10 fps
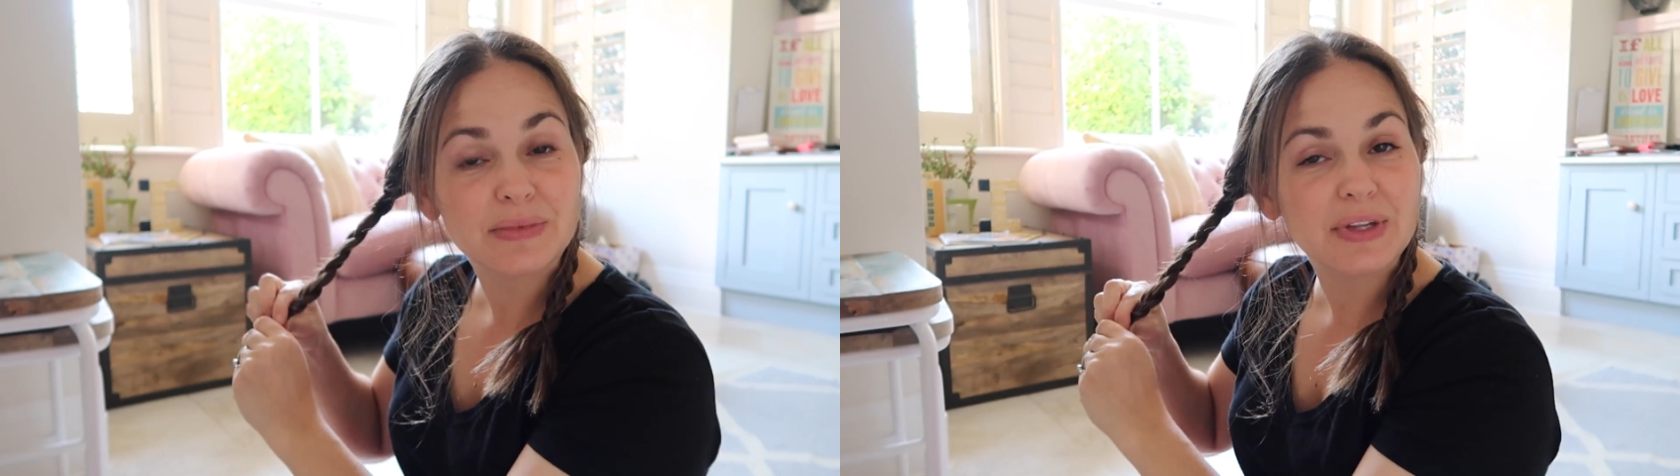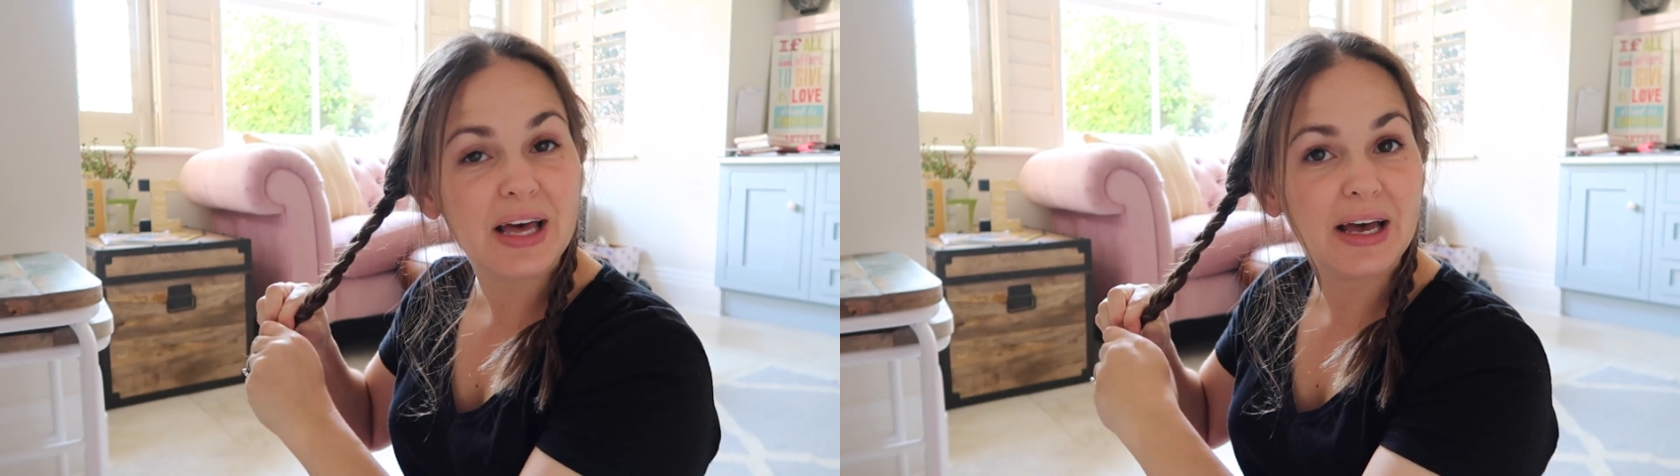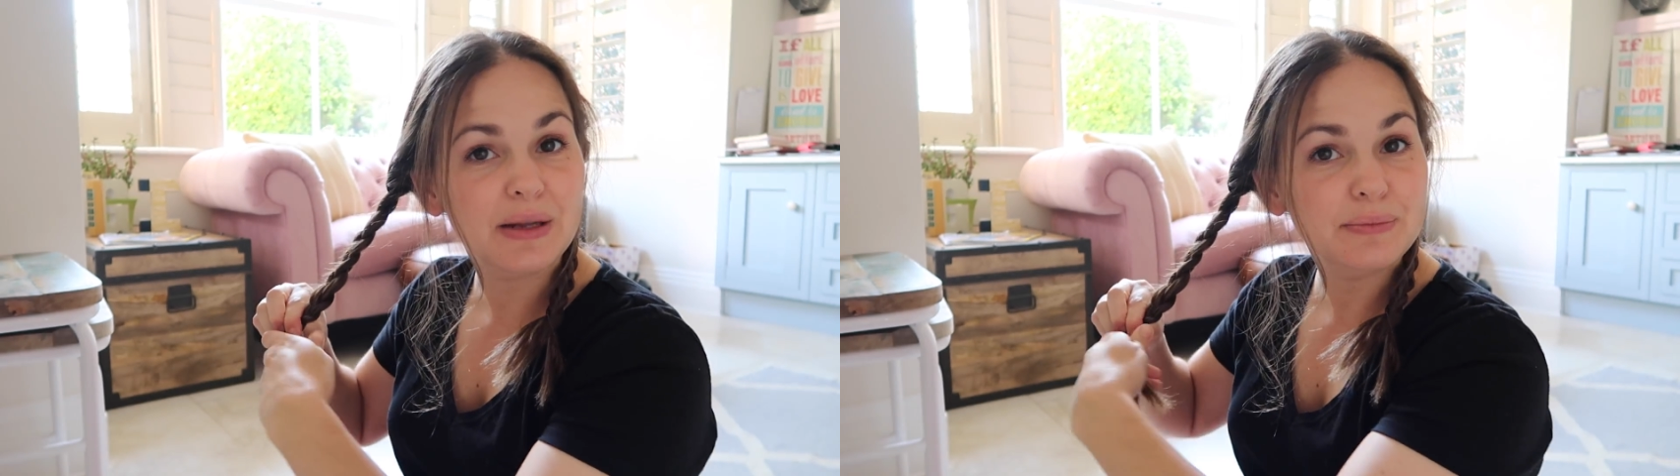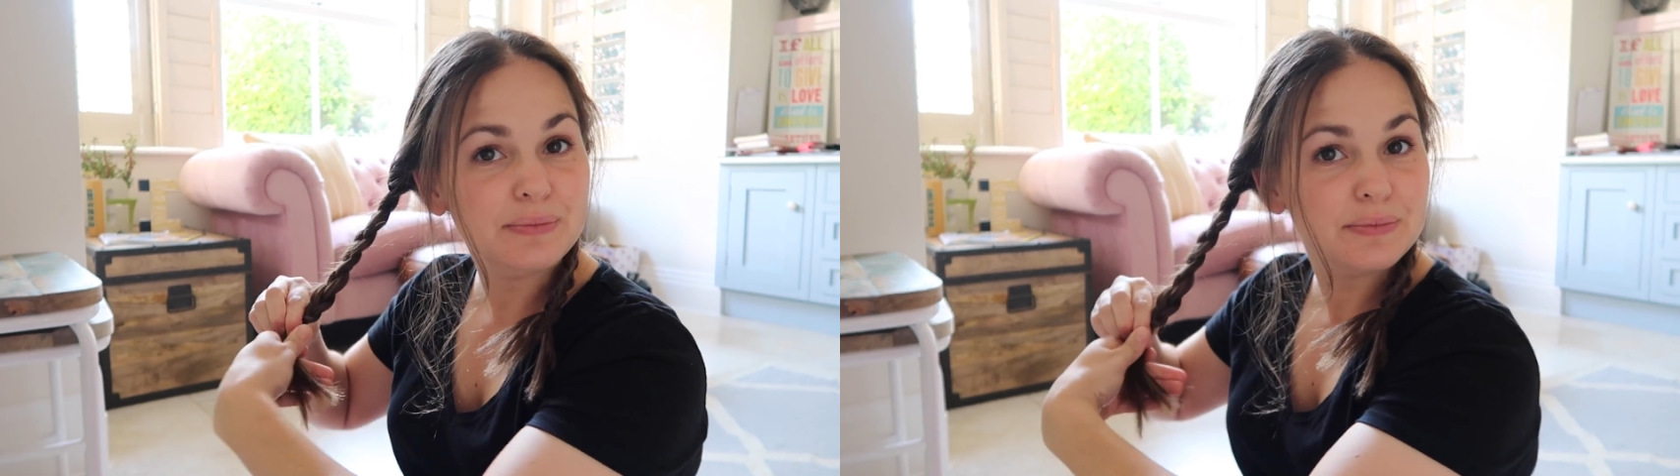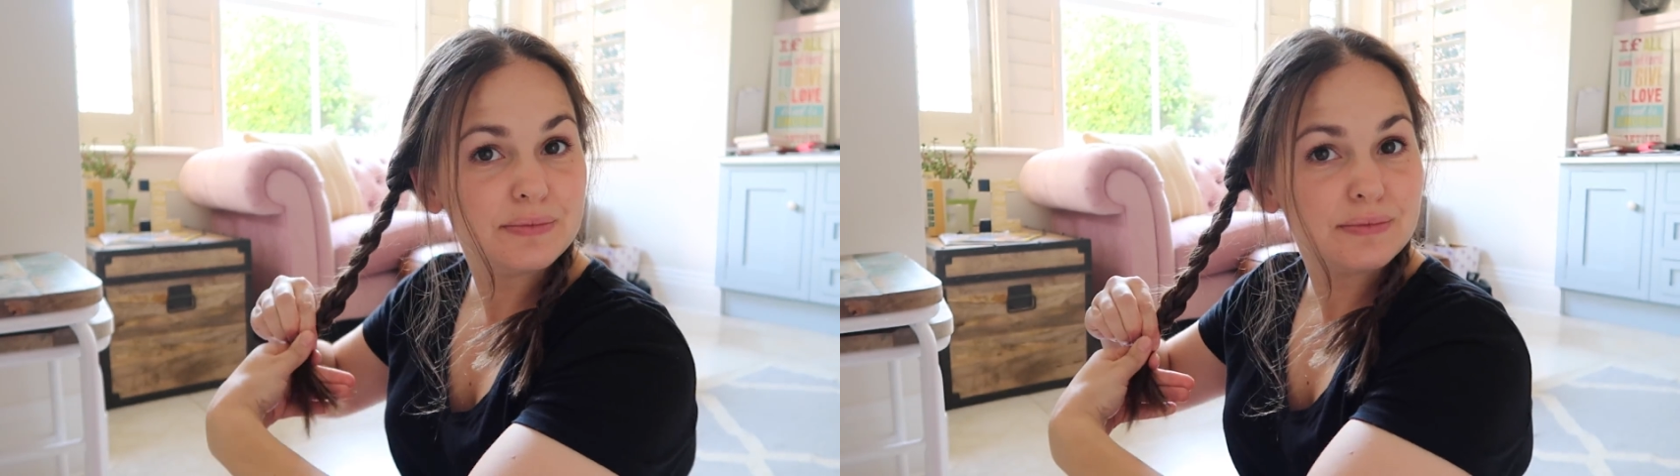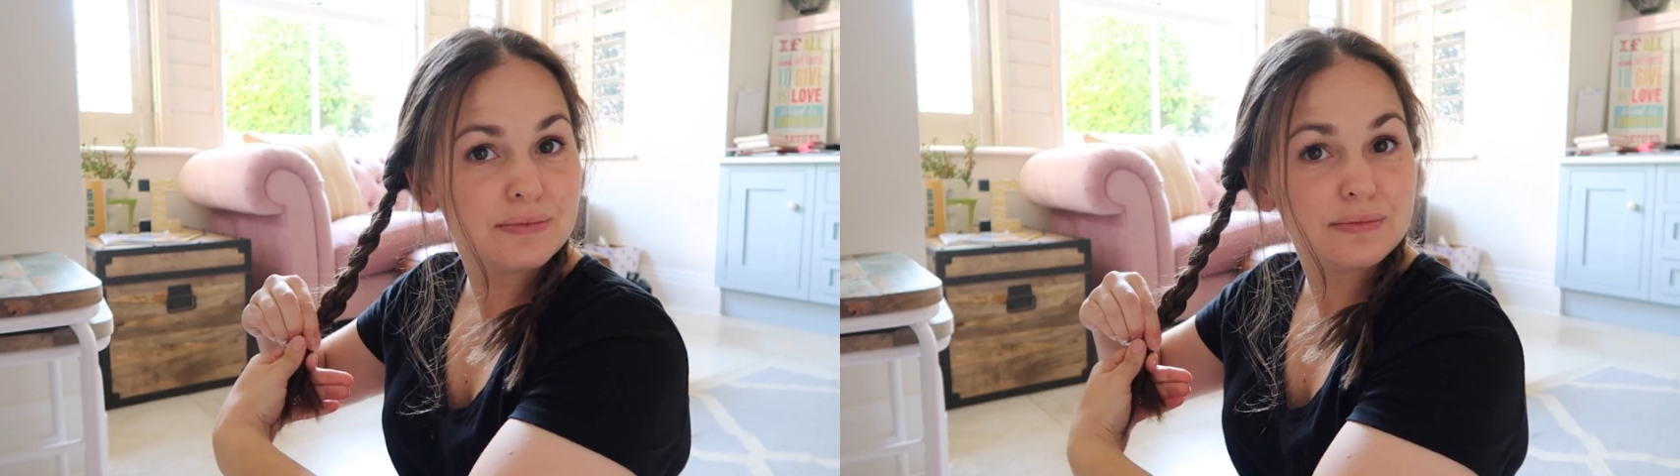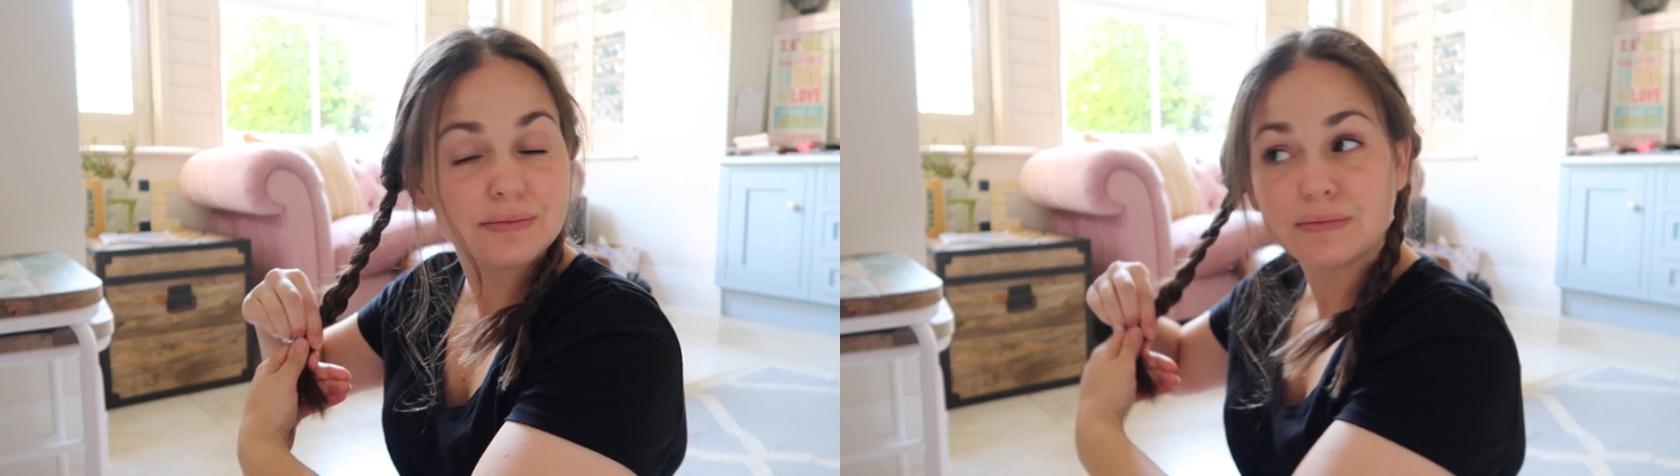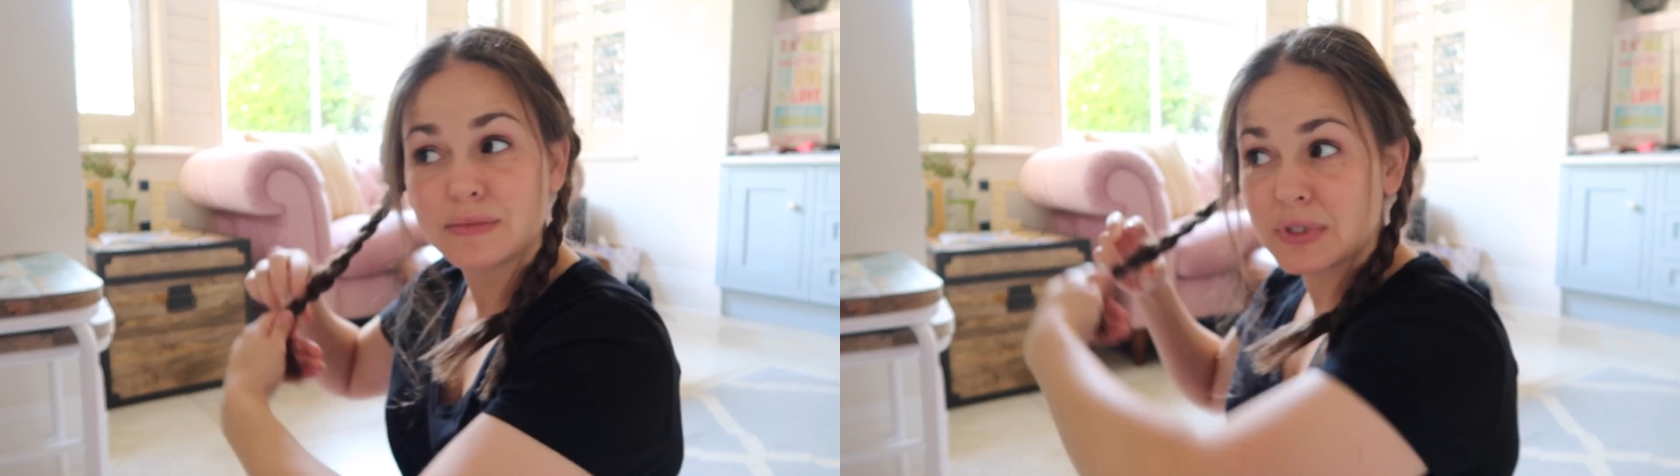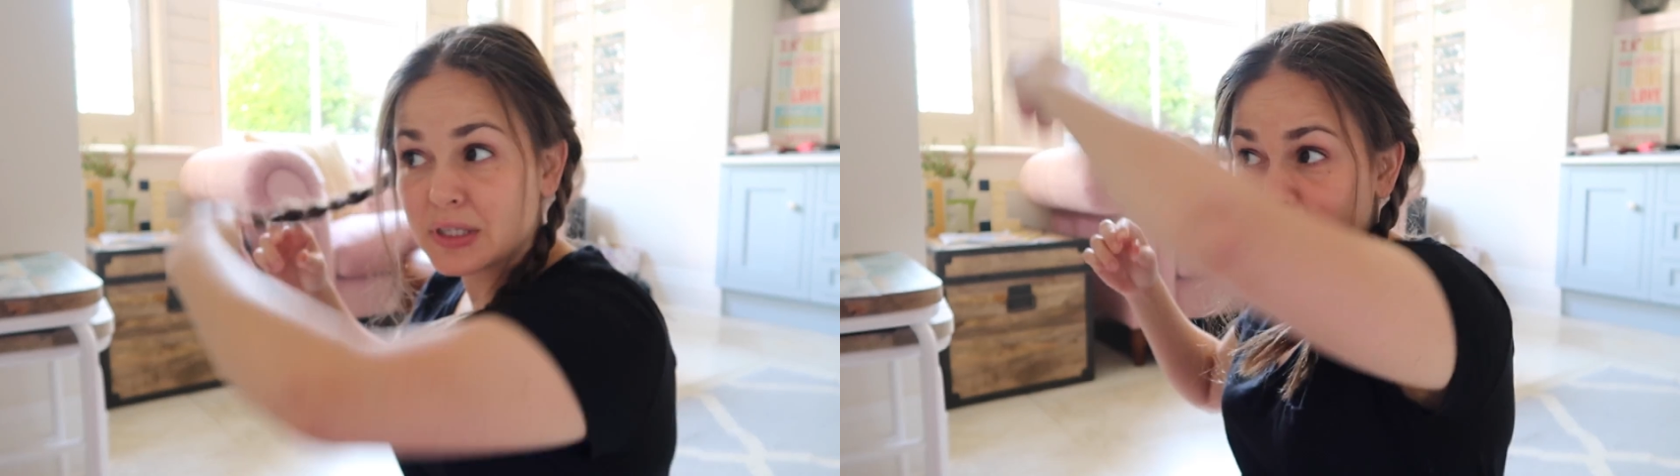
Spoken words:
Then, you're